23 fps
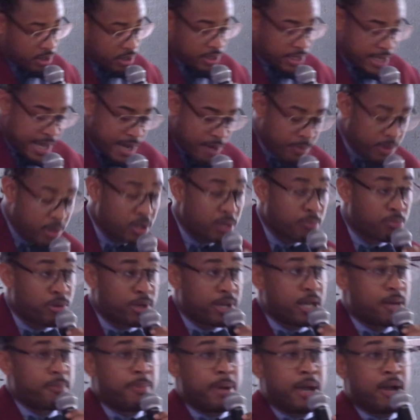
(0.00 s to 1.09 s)
now we're going to
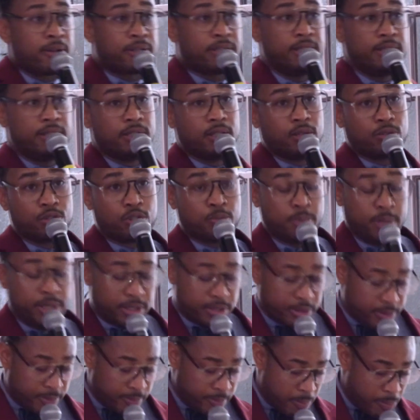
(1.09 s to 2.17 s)
bring up our keynote speaker,